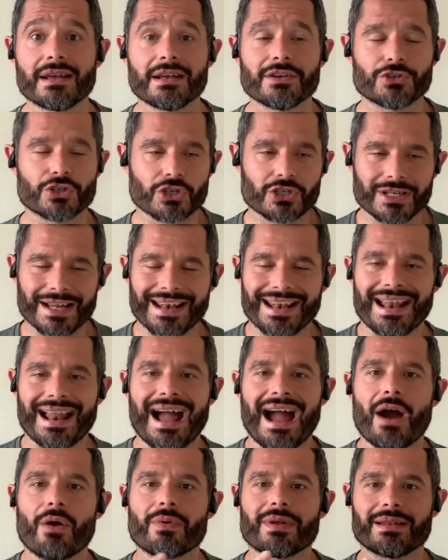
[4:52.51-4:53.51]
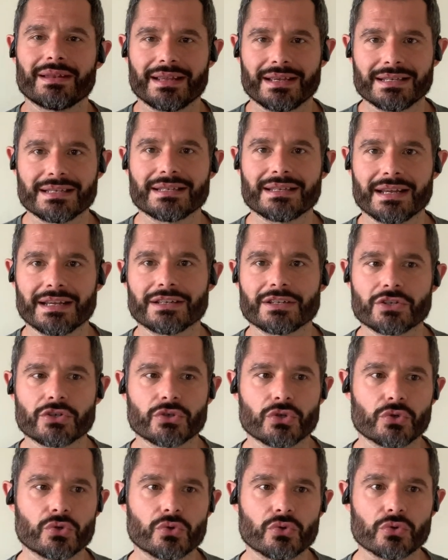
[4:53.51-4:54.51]
just allowing these
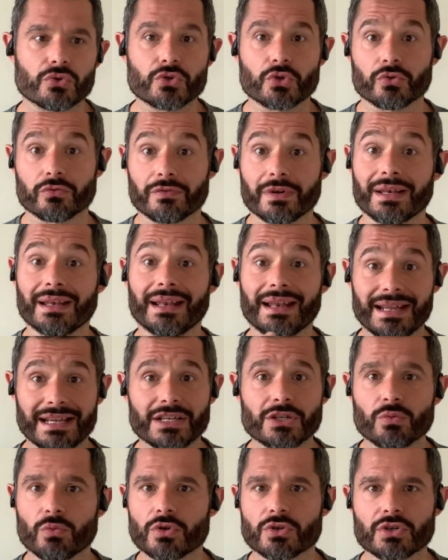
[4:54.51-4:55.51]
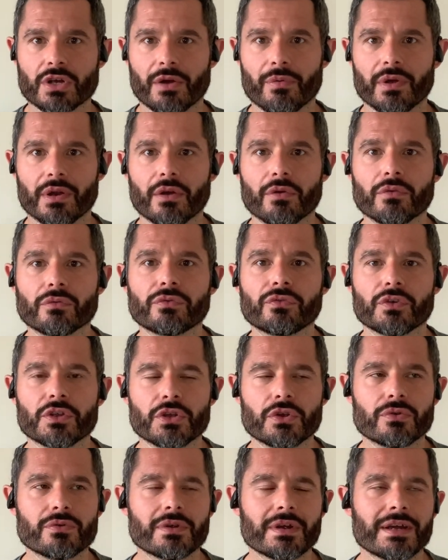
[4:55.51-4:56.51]
things to release what's going on for
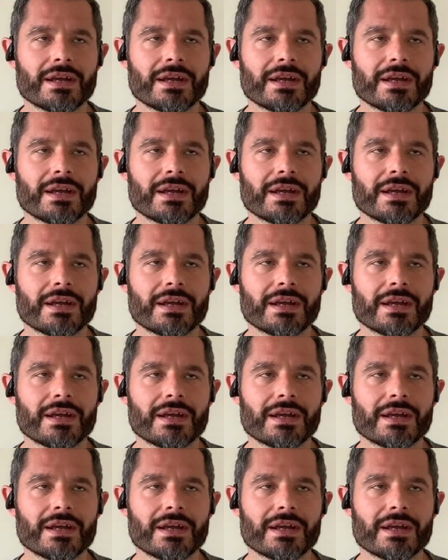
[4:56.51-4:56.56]
you.